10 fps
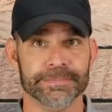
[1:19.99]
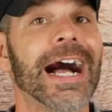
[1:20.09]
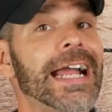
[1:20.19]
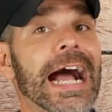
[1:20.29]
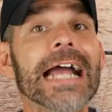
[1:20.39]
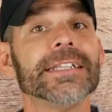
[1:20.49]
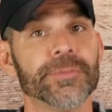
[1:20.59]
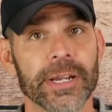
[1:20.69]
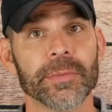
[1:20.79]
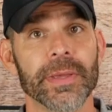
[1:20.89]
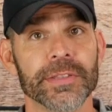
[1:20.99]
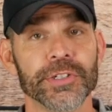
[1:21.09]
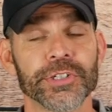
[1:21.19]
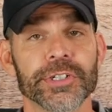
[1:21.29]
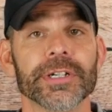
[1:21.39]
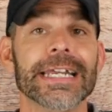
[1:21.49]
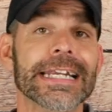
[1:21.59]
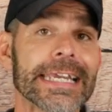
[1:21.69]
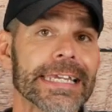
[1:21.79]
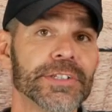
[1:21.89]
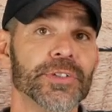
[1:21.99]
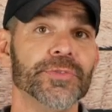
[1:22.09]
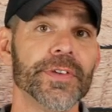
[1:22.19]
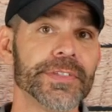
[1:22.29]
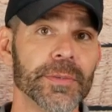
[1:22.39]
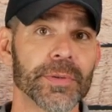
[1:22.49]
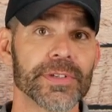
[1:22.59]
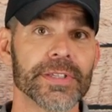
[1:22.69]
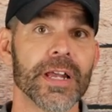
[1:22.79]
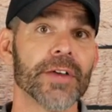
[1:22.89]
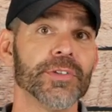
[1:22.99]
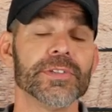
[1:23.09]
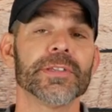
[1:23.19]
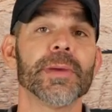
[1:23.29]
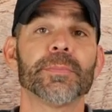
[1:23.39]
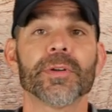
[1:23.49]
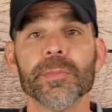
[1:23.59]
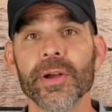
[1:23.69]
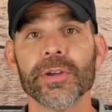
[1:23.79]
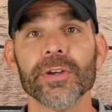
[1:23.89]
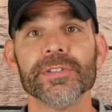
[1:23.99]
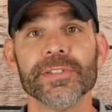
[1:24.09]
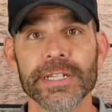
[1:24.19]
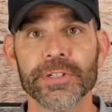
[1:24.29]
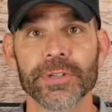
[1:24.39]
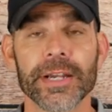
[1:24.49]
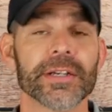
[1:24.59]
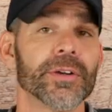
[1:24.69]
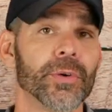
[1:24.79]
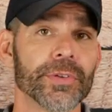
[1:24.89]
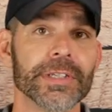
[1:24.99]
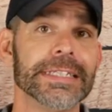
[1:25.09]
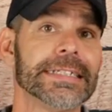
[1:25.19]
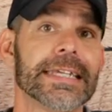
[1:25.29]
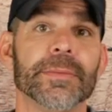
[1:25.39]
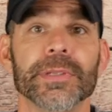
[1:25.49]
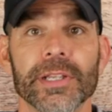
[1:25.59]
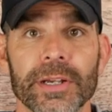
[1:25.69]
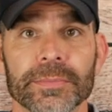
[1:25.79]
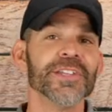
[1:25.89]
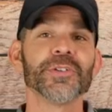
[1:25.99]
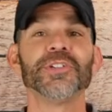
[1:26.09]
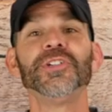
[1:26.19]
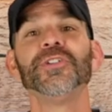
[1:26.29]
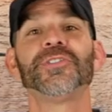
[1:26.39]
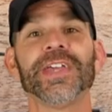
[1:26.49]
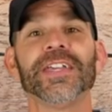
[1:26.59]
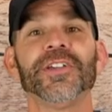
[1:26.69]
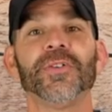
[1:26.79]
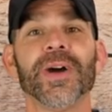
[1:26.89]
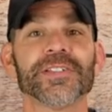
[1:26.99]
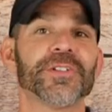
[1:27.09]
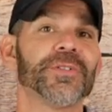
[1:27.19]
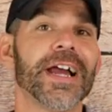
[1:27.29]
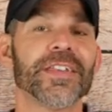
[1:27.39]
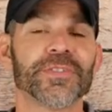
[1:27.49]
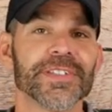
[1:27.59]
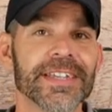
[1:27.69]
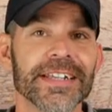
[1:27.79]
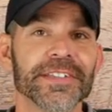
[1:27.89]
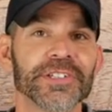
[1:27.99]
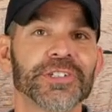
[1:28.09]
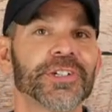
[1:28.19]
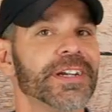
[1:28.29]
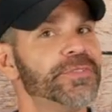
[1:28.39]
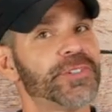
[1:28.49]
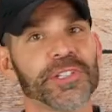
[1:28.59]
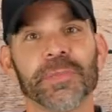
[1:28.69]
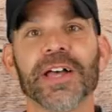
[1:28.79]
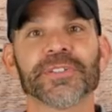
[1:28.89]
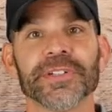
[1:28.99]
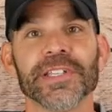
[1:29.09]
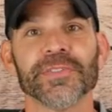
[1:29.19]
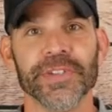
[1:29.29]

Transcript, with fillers: I highly recommend this shirt and I can get you 15% off using my promo code CityTrekker or the link down below. So a huge thank you to West Western Rise for sending this shirt and for sponsoring this